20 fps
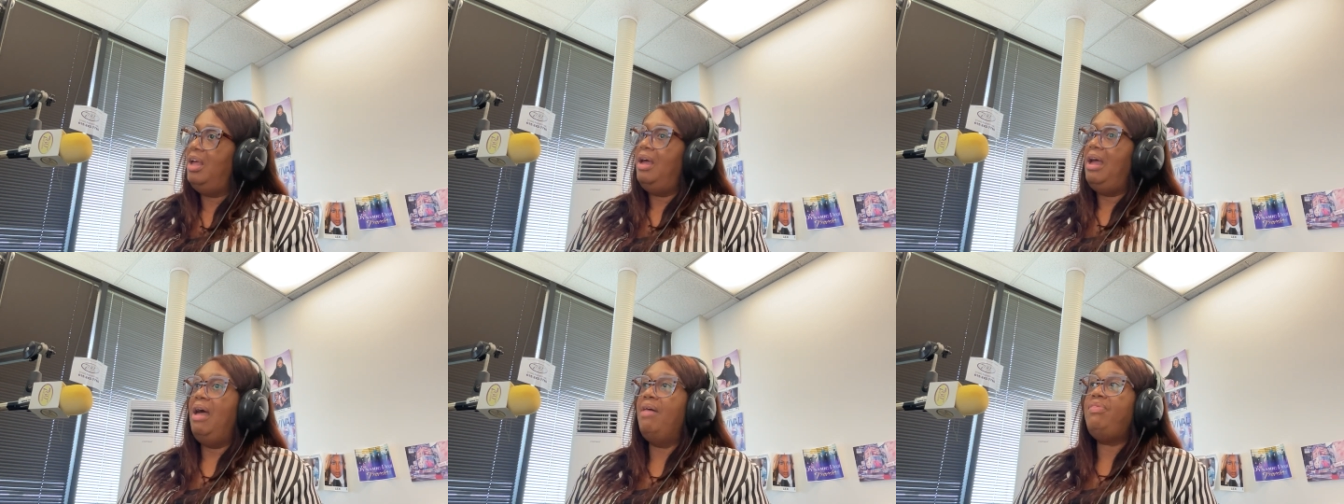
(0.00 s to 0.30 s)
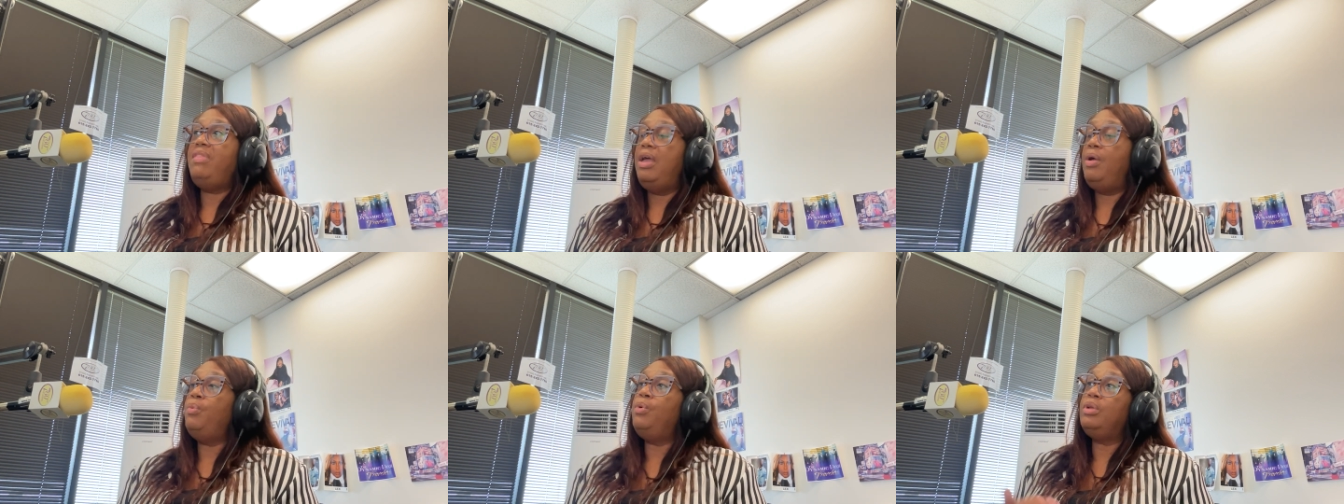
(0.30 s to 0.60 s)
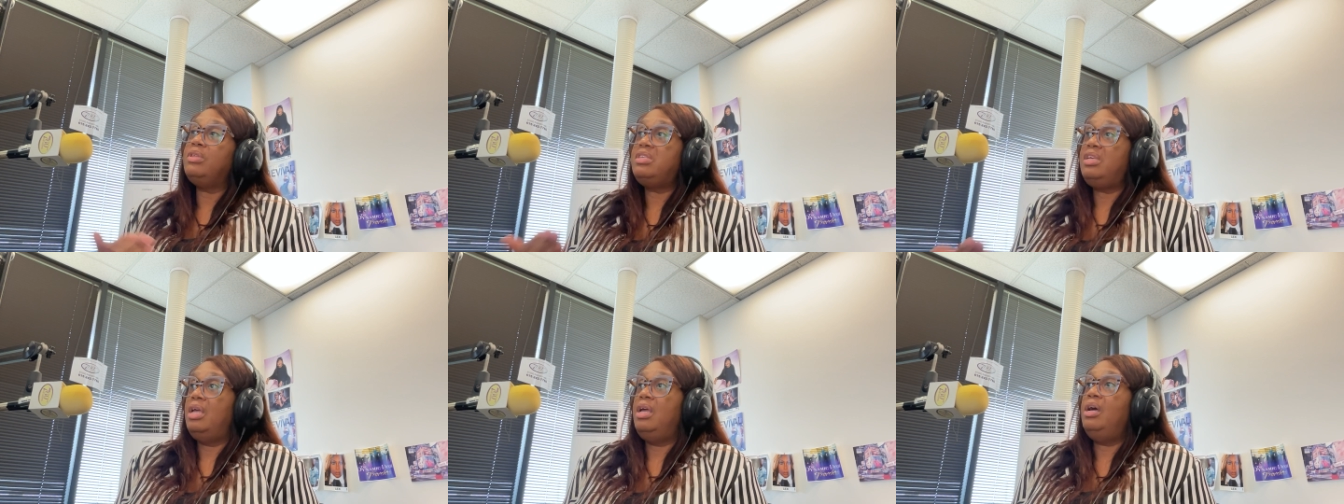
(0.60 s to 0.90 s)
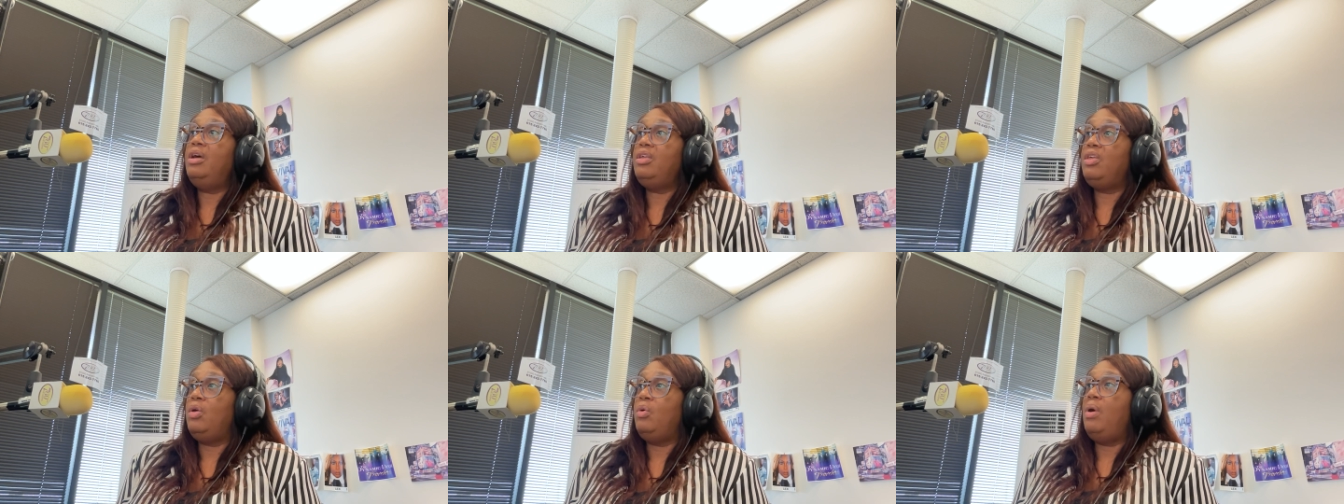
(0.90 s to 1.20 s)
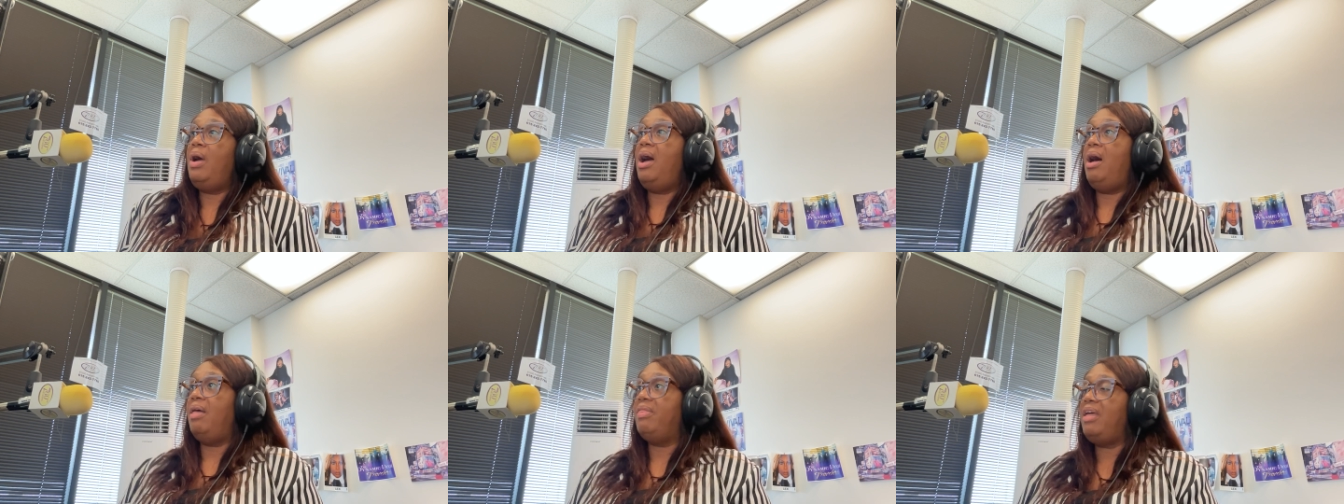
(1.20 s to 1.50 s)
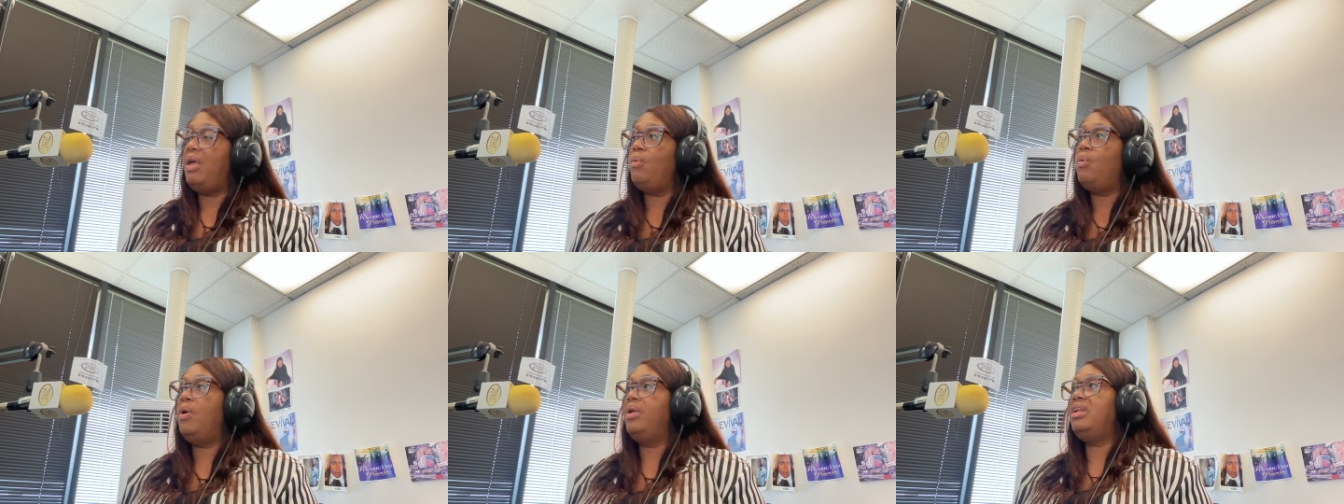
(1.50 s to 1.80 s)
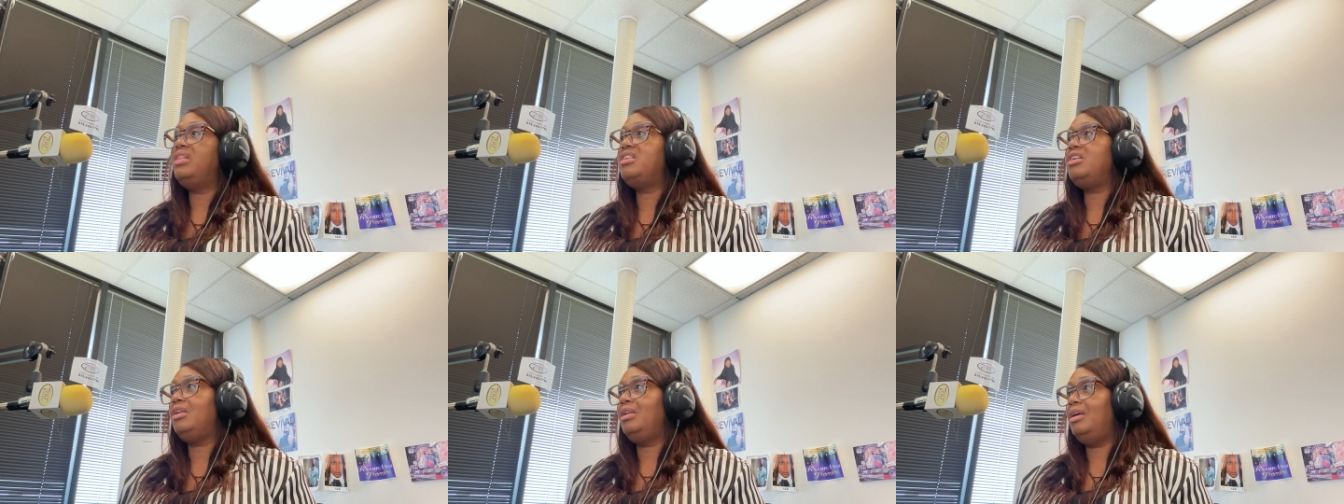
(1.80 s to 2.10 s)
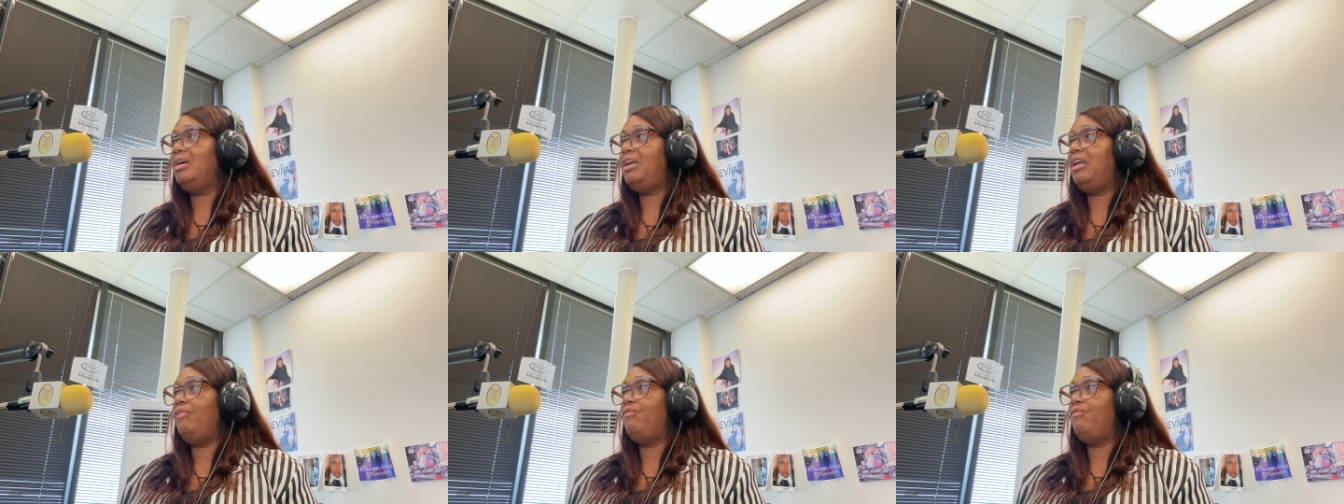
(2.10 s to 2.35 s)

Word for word: and they will tell you how they want it to look